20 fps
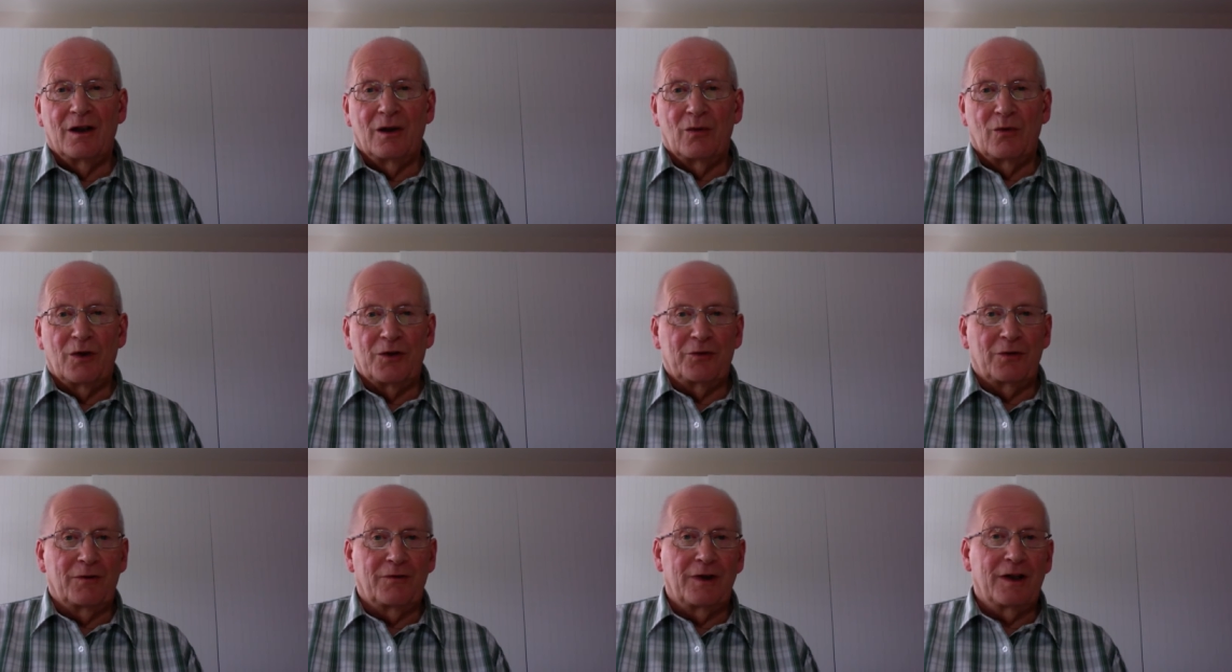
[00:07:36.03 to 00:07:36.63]

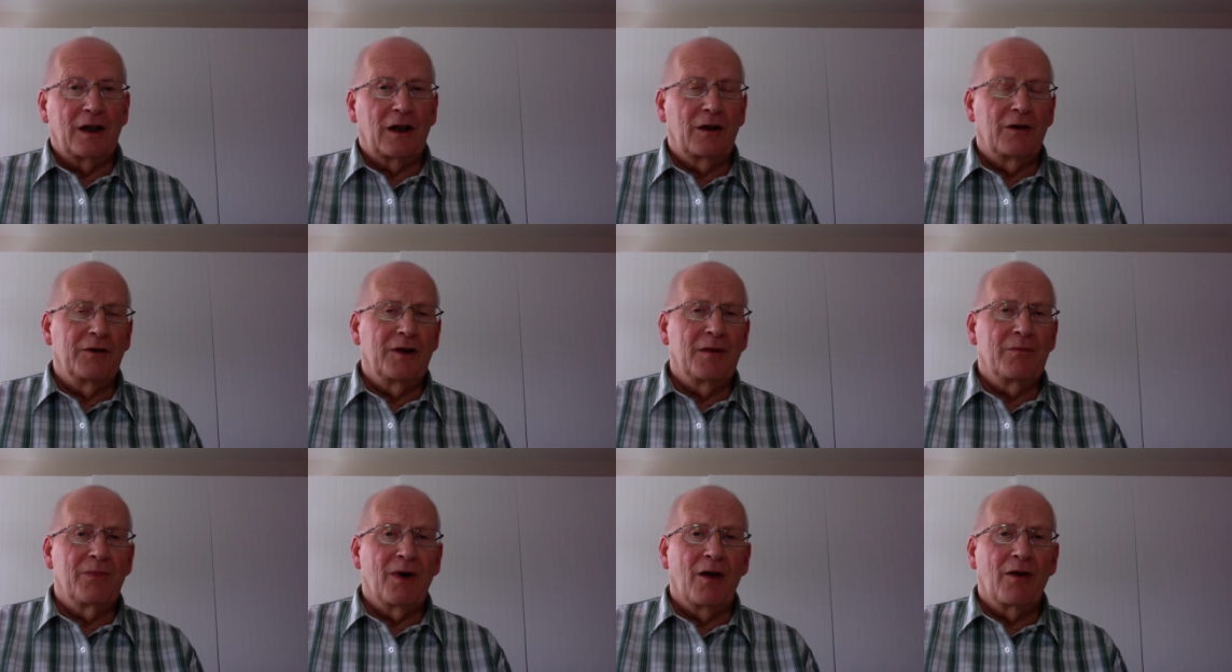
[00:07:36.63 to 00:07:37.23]
which would have
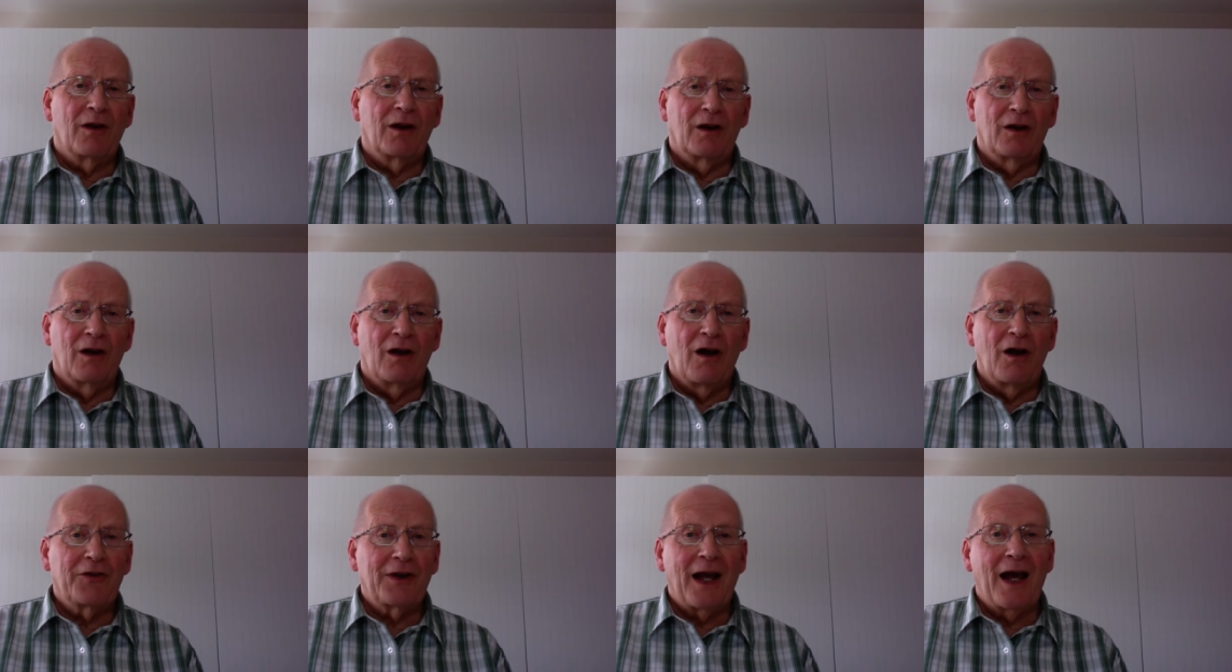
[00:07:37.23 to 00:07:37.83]
included both
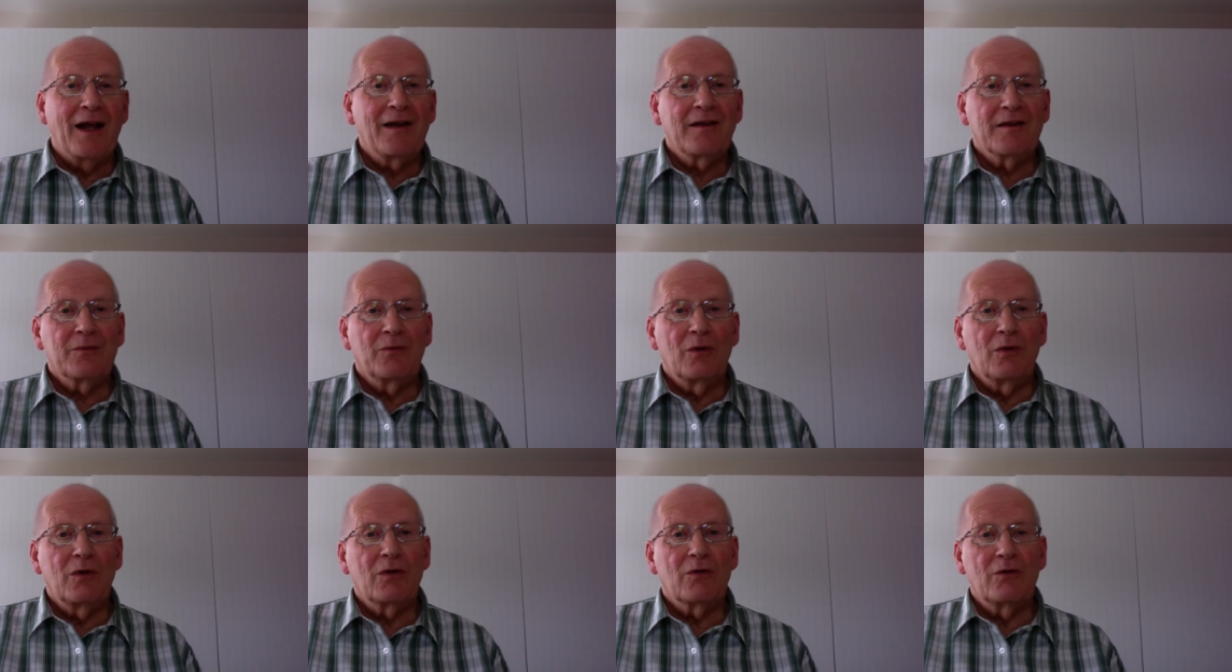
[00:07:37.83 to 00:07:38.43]
large and
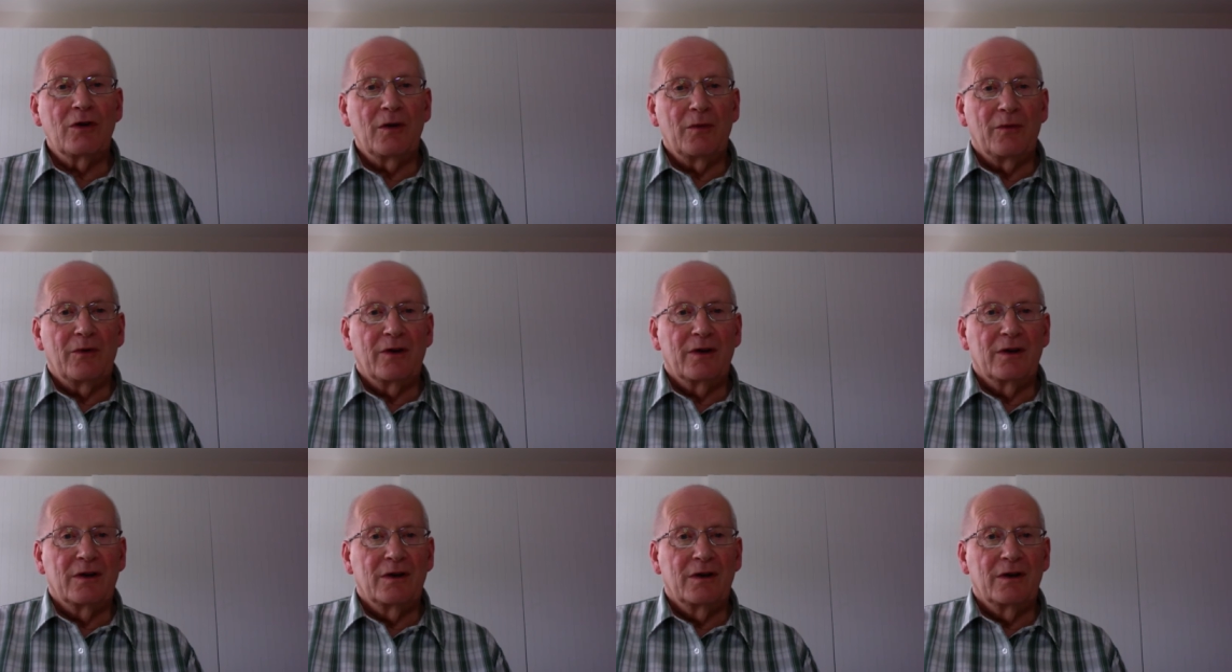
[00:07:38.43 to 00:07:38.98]
small groups.